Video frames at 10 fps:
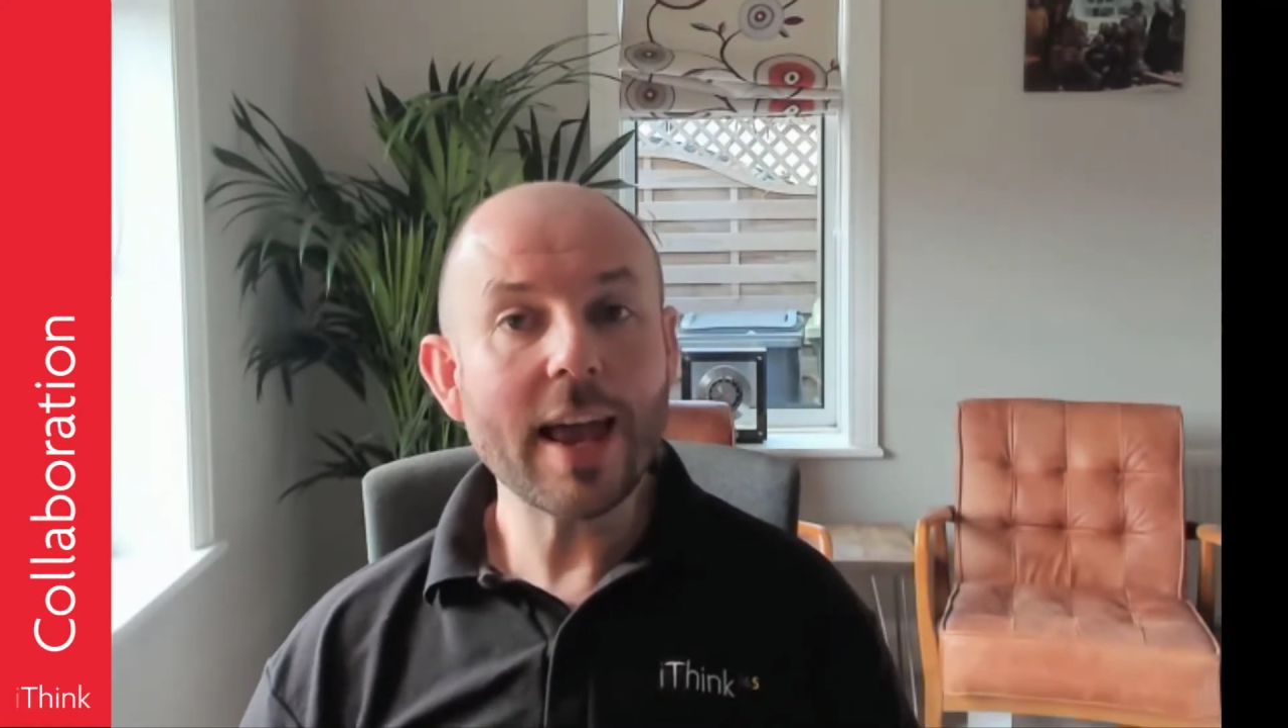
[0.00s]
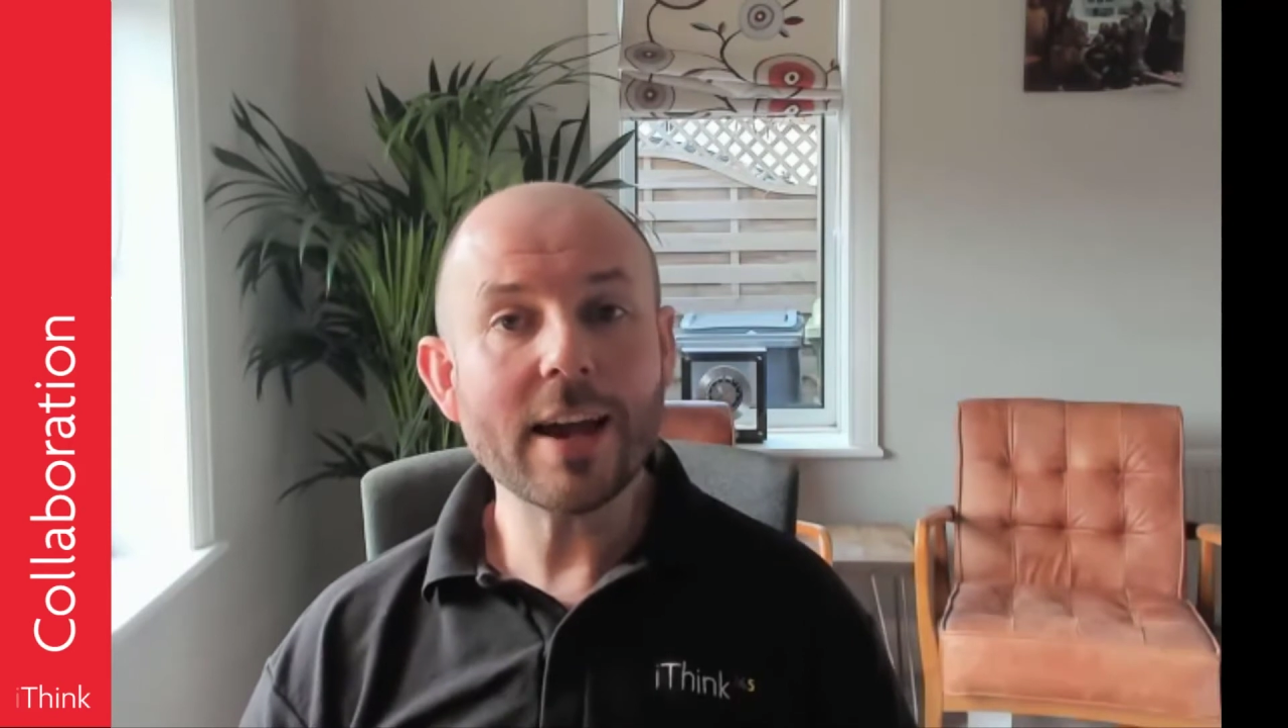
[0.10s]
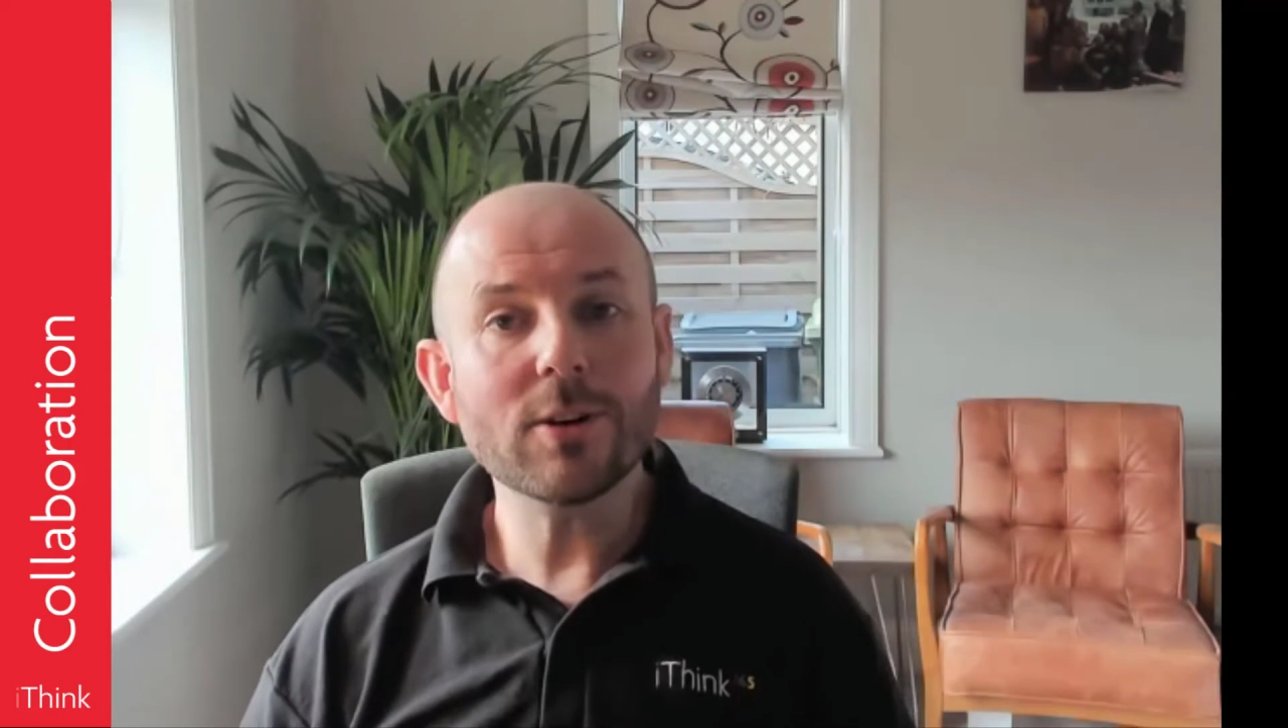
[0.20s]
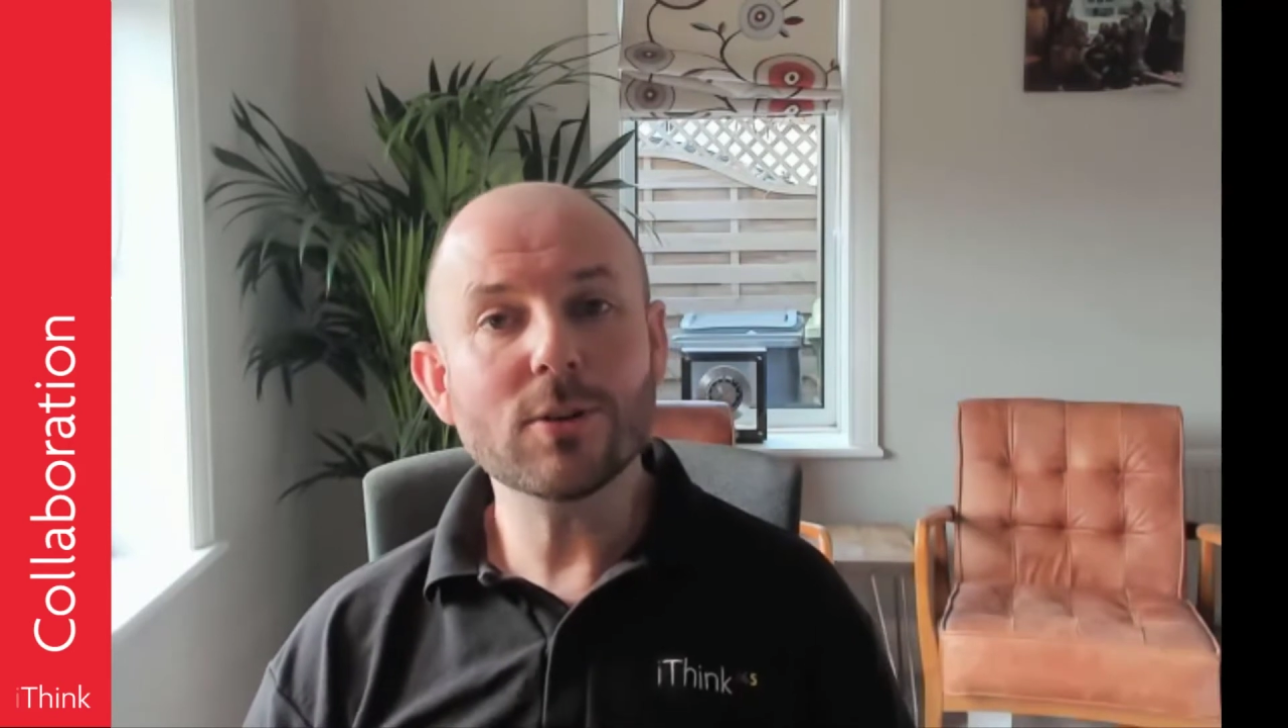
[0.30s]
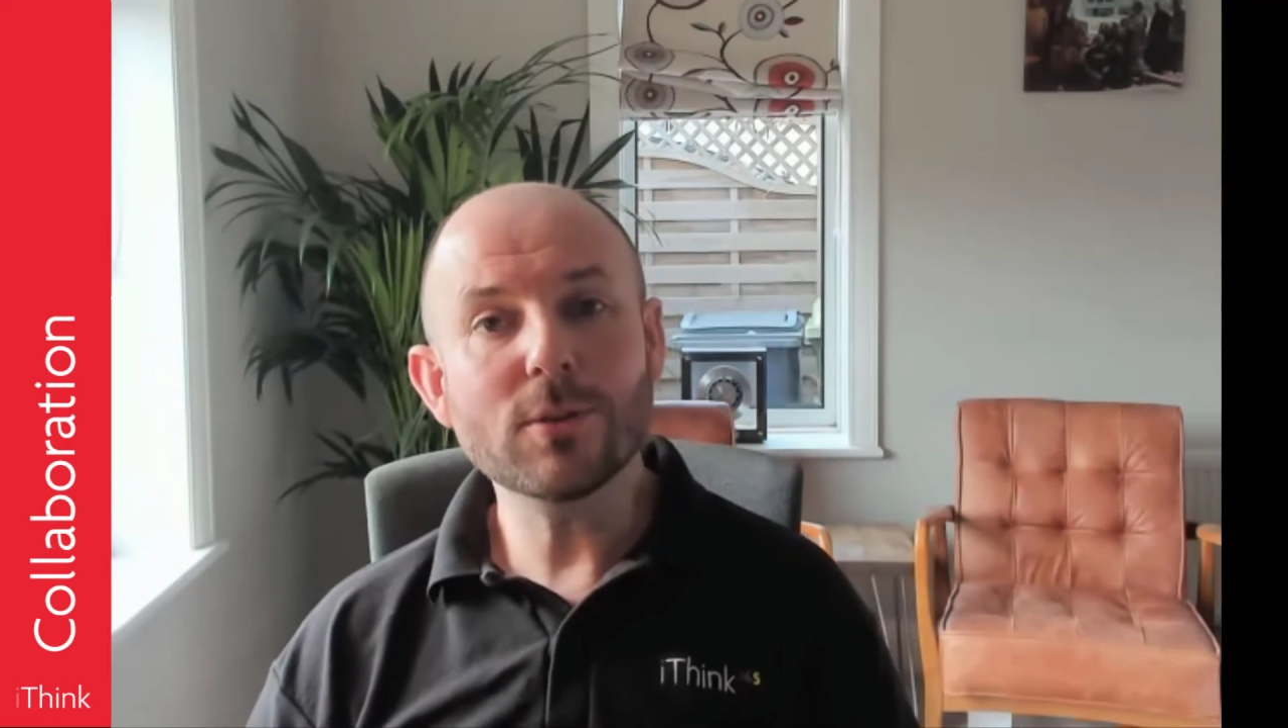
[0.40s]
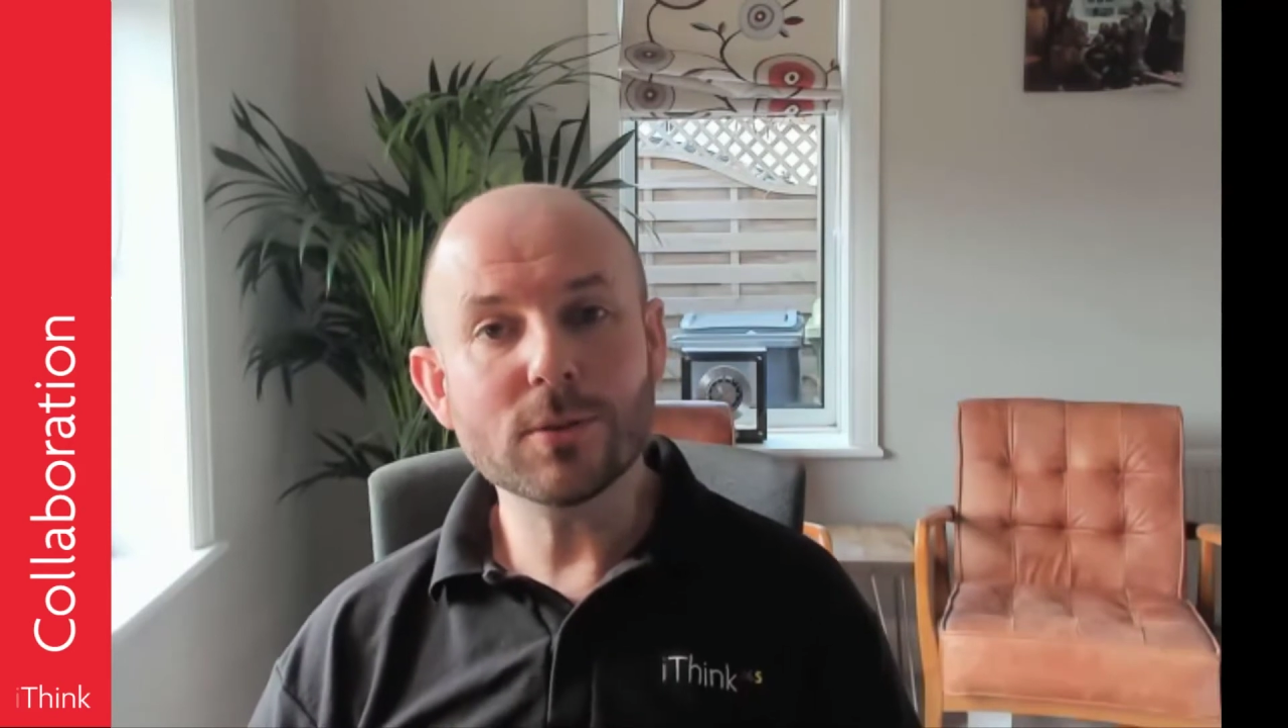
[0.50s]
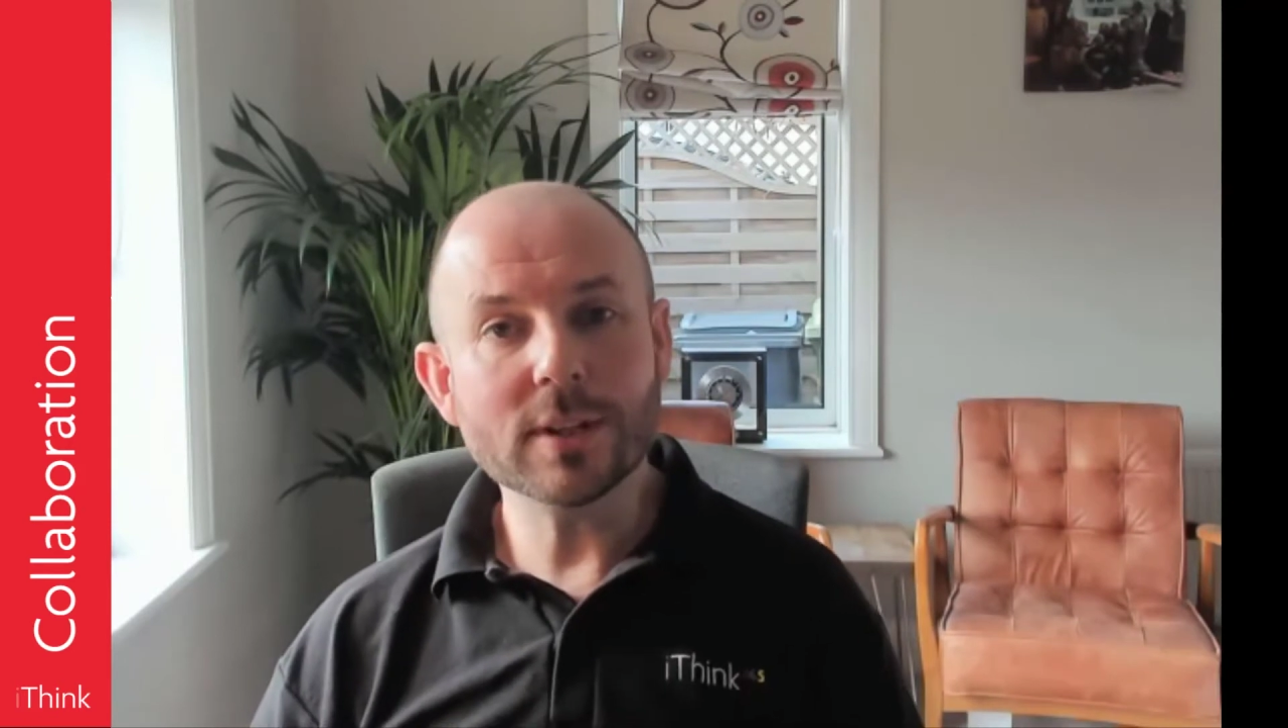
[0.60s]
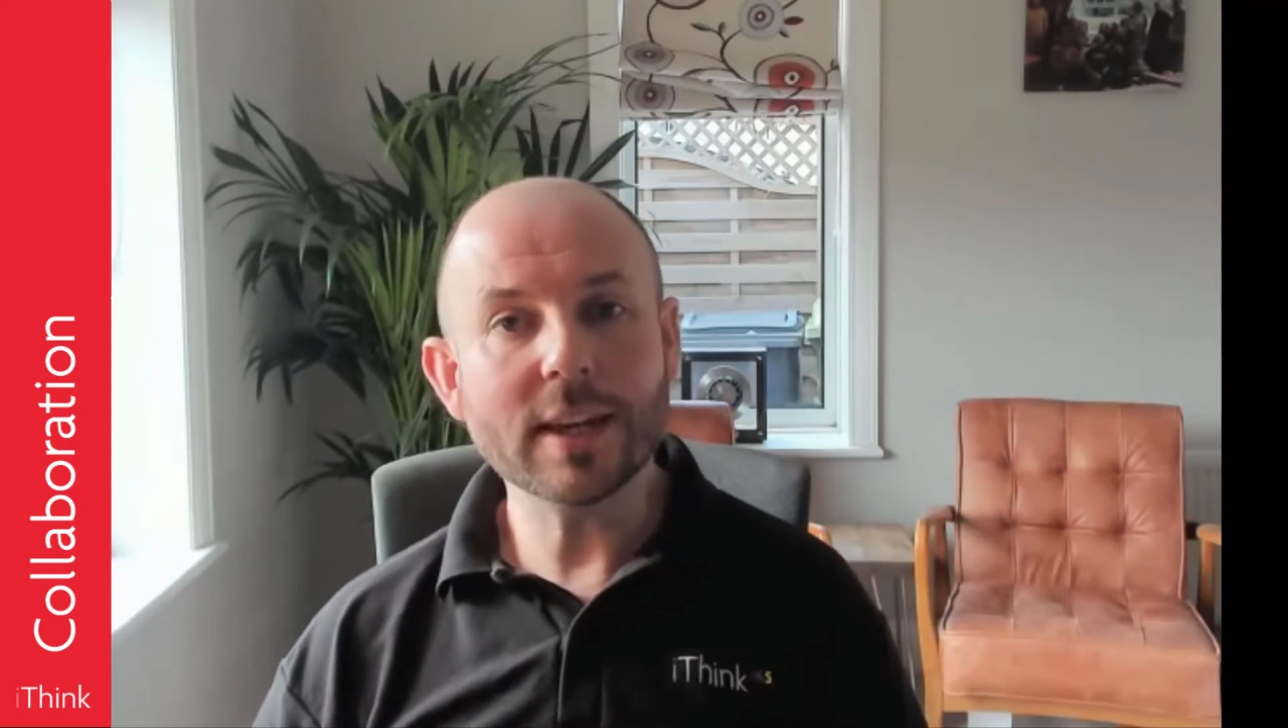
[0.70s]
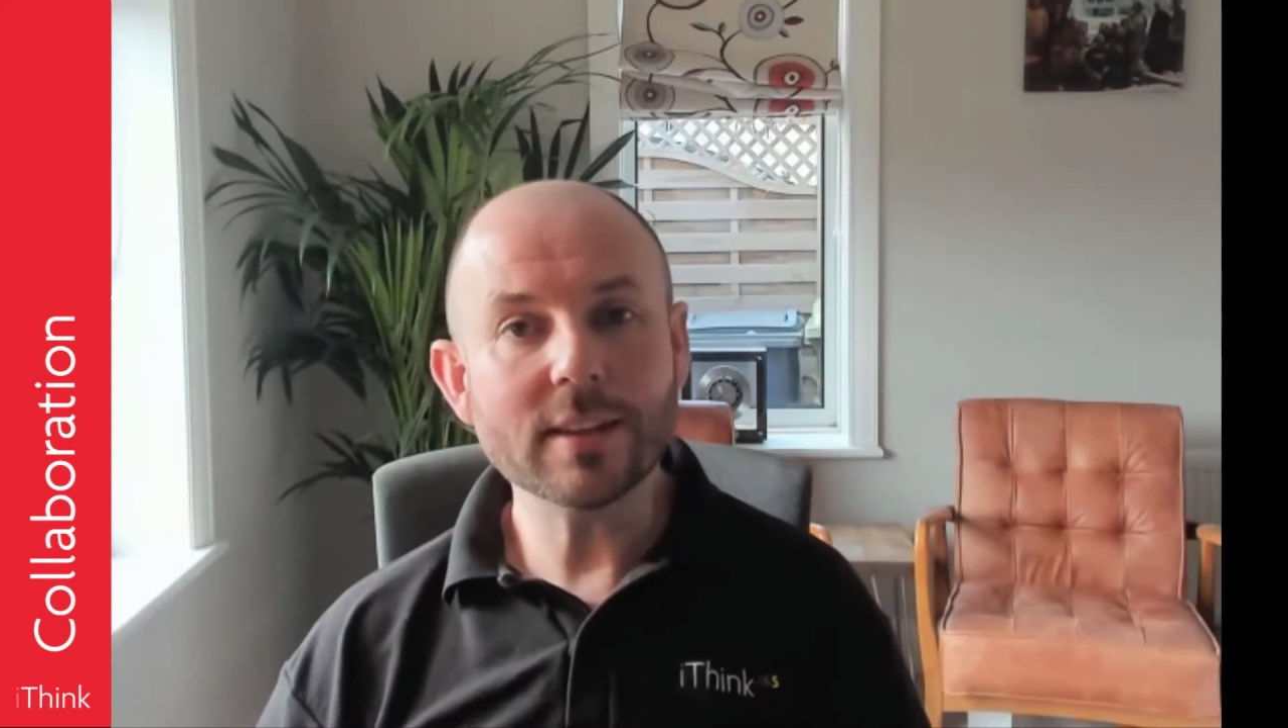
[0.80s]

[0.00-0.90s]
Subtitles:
and they're held